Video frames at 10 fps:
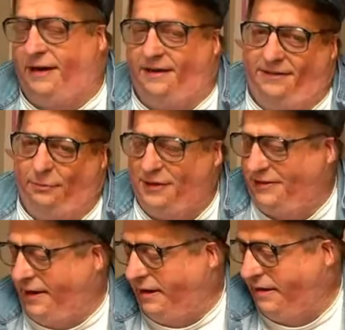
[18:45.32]
did win
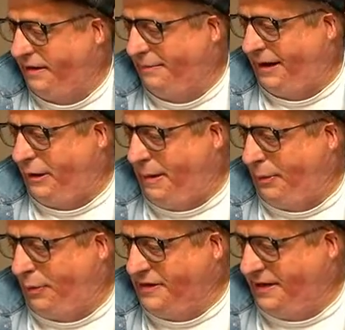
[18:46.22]
today. But other
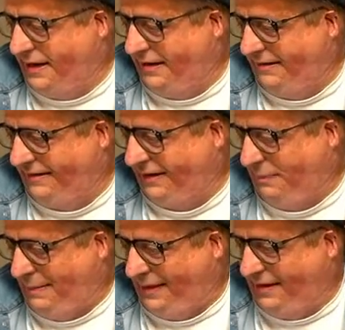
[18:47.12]
people won today. Like,
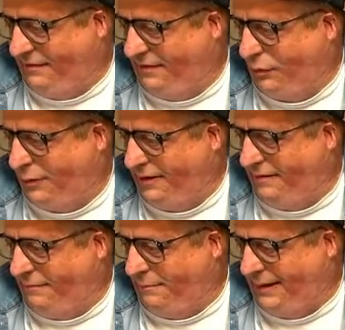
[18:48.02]
people that have never
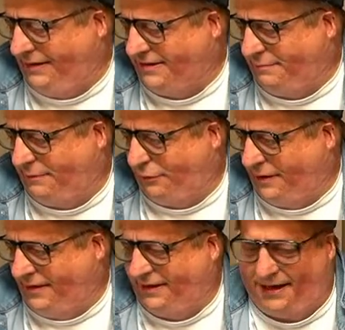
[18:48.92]
won big stuff before,
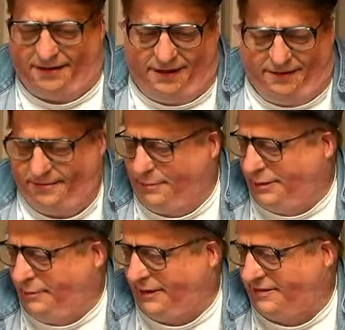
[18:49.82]
I think, got hit two
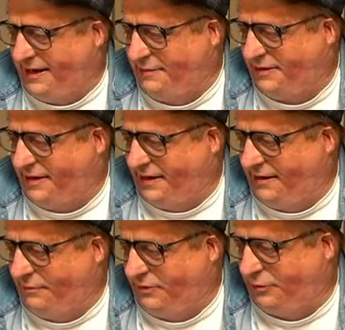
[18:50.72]
pretty big slabs today
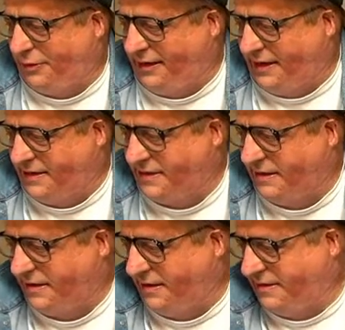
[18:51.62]
hidden, which is pretty nice.
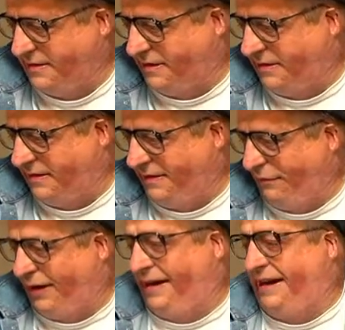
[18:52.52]
So,
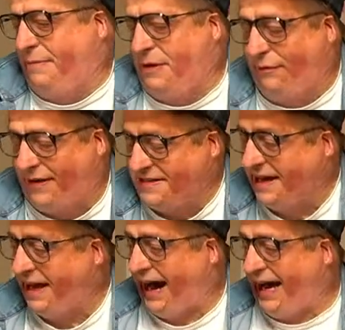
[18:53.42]
Friday Night Mute Fest.
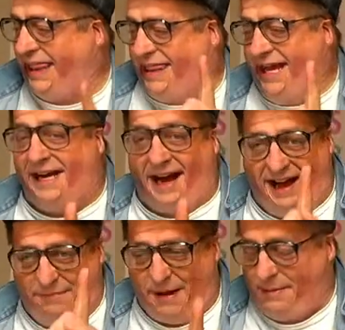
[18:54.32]
I think I
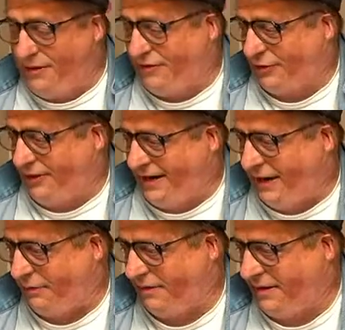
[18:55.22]
had my mute sorted
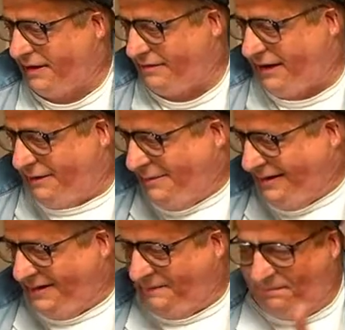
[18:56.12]
out, Rob.
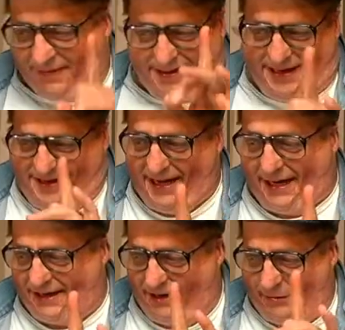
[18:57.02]
Yeah, I
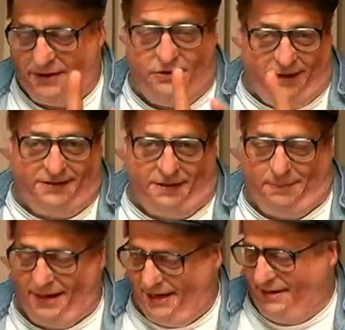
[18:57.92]
think. I don't want to jinx it,
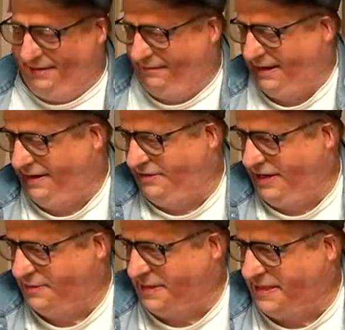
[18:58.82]
but I had to
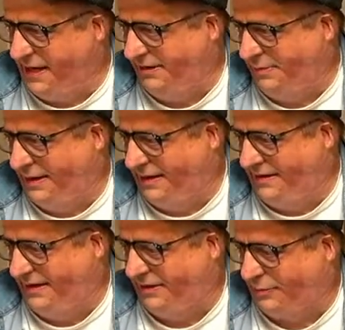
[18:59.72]
change my settings a bit. I think it's